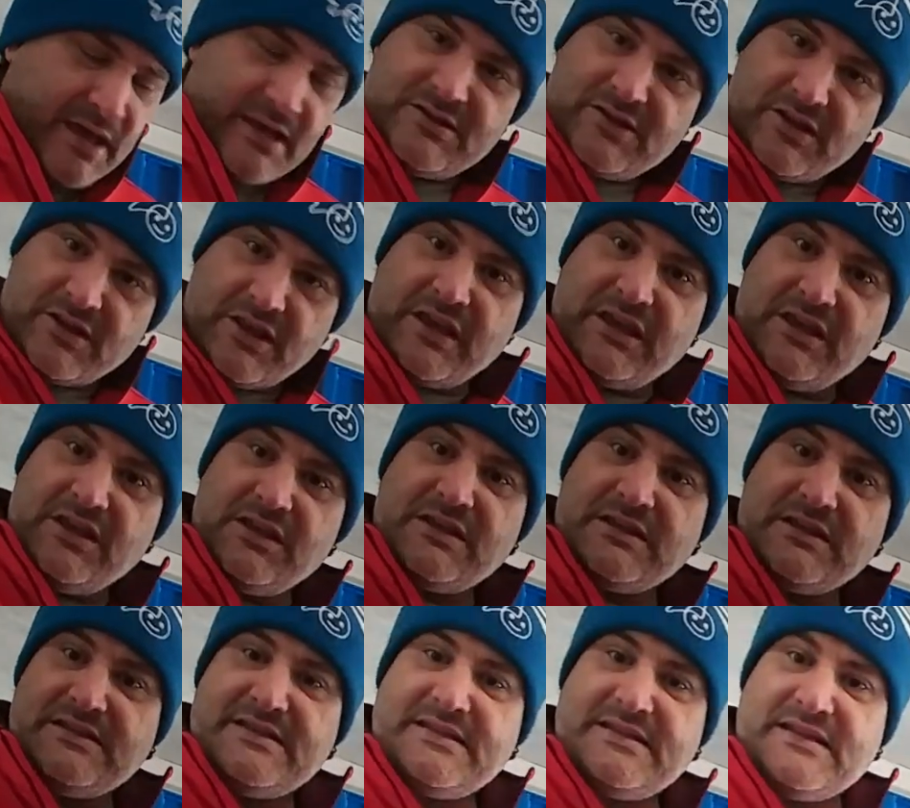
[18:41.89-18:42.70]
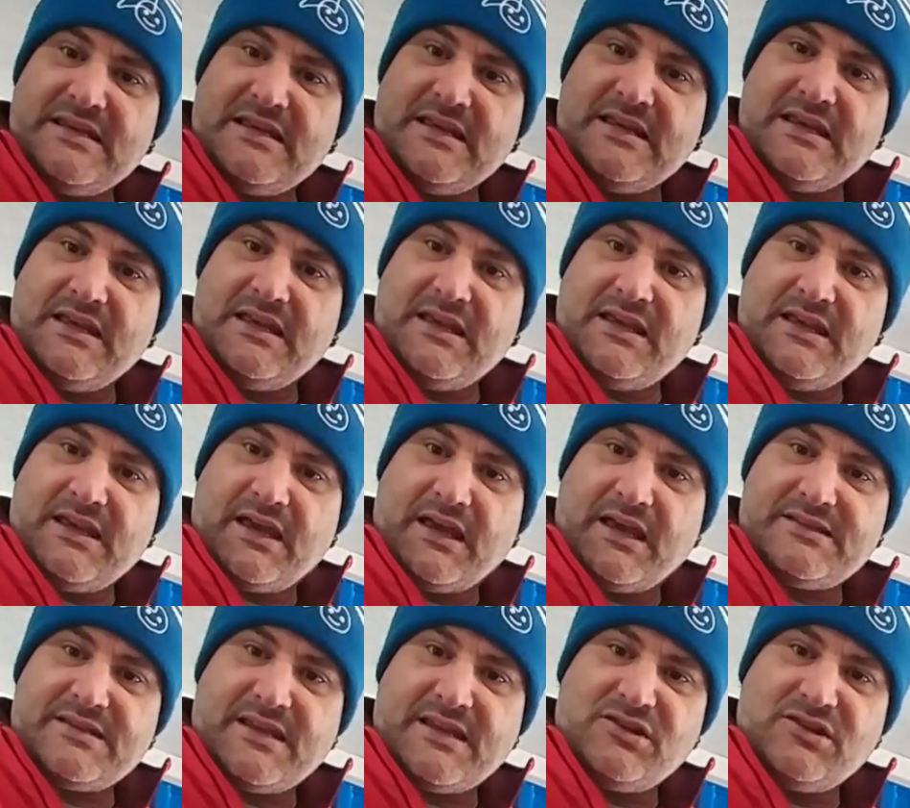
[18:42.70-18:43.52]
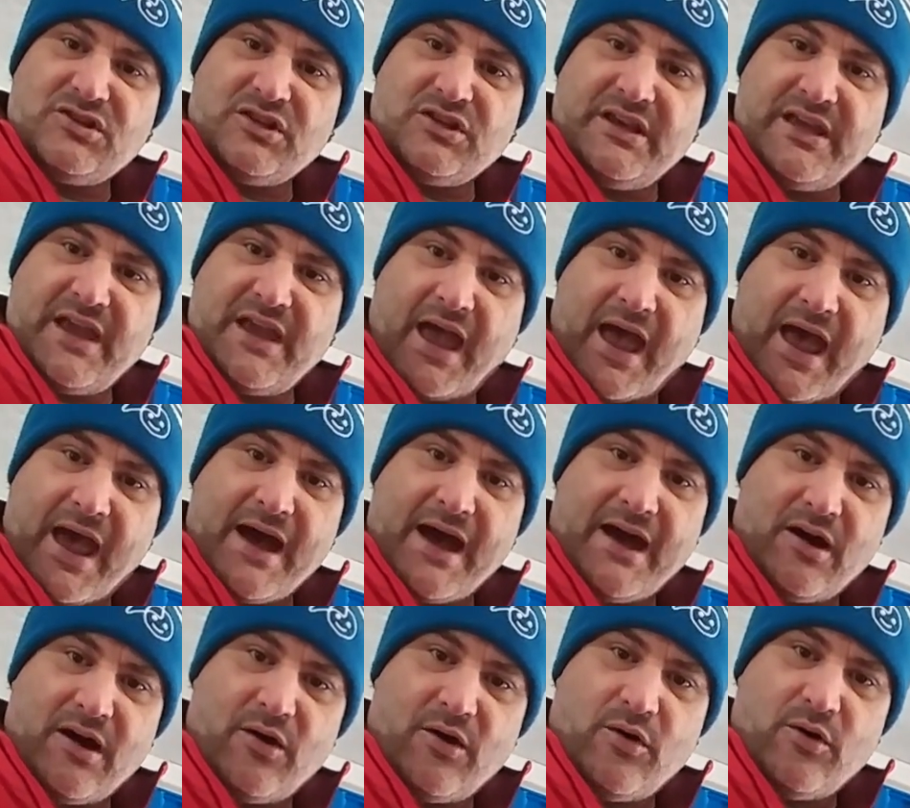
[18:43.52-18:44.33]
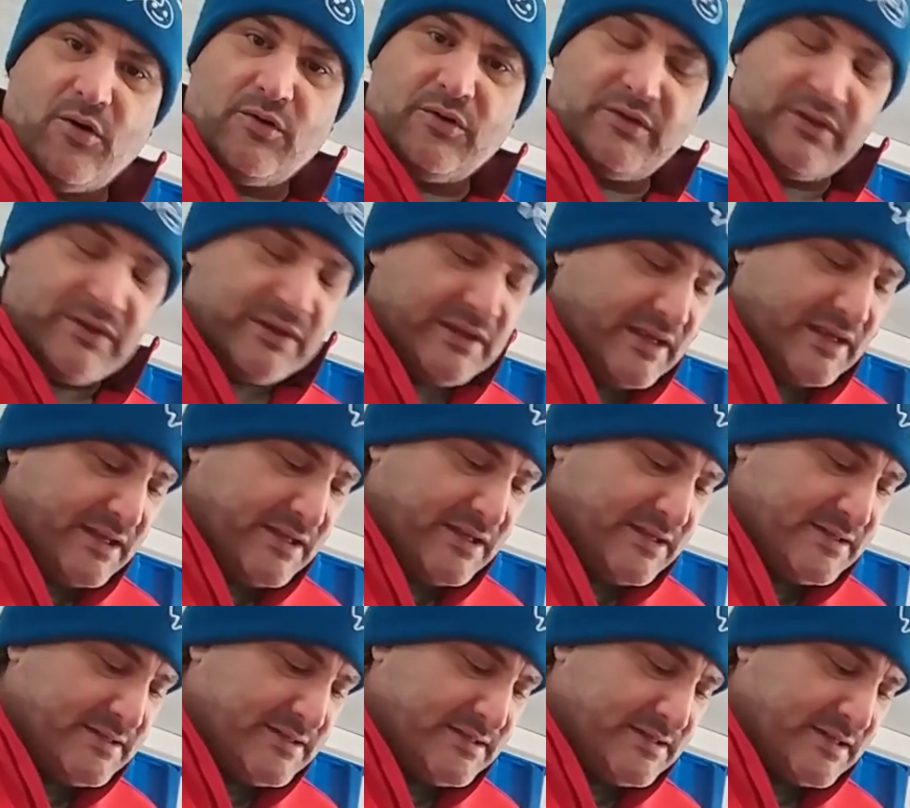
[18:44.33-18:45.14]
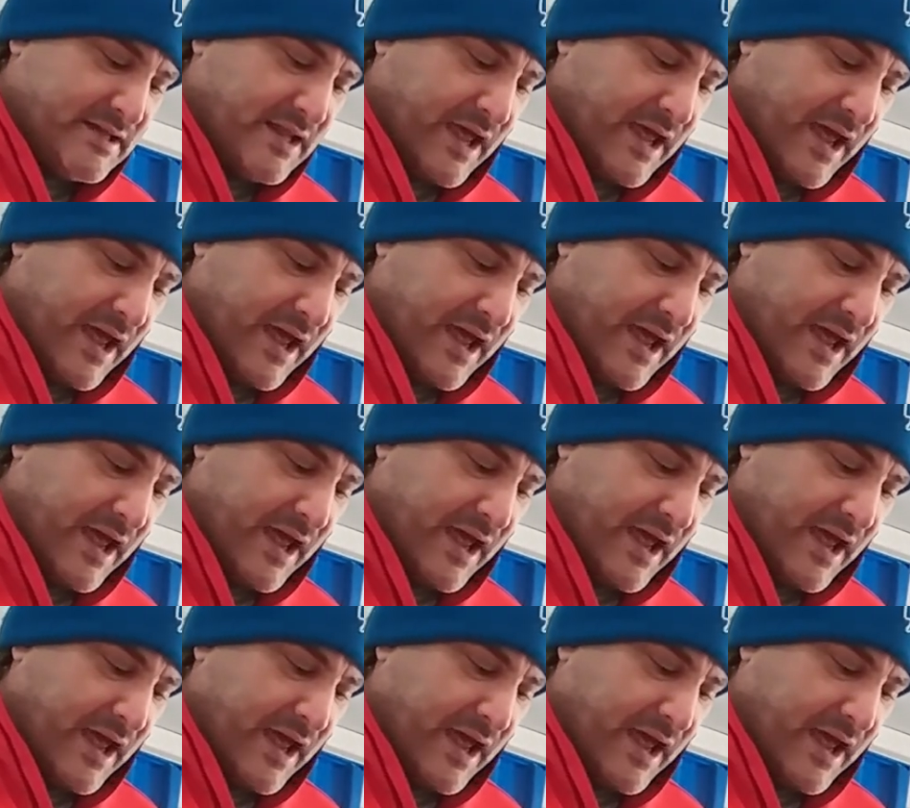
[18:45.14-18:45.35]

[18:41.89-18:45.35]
so that you can see essentially how these